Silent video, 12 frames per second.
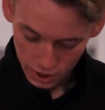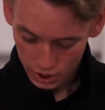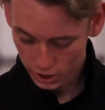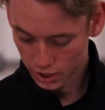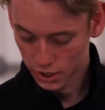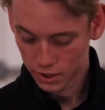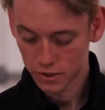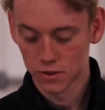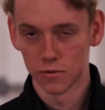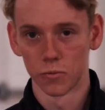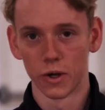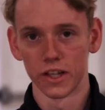and
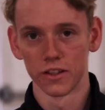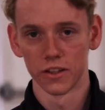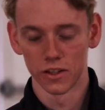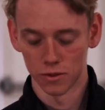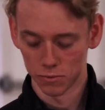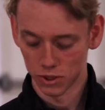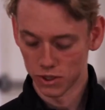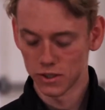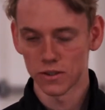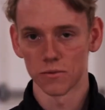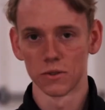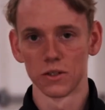some white lithium
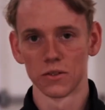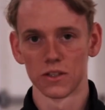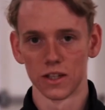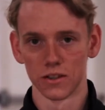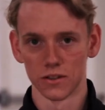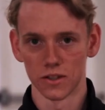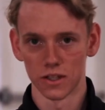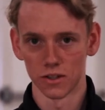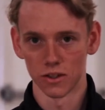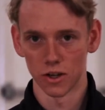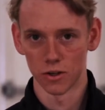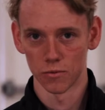grease. We use stainless
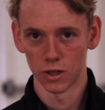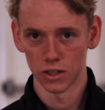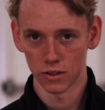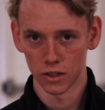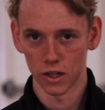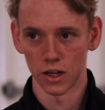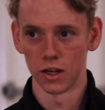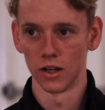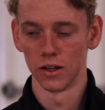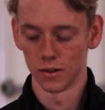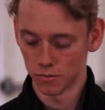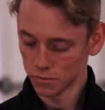steel hardware.
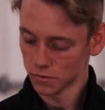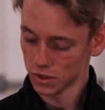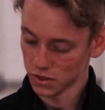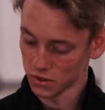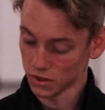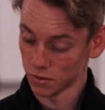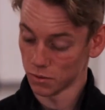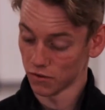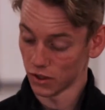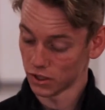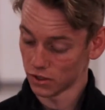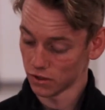This is going to
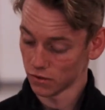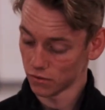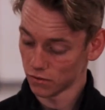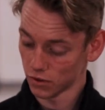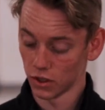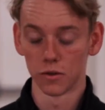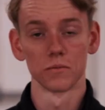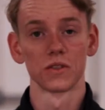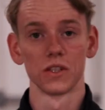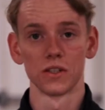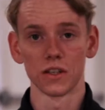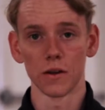prevent it from
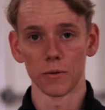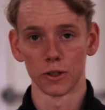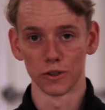seizing up on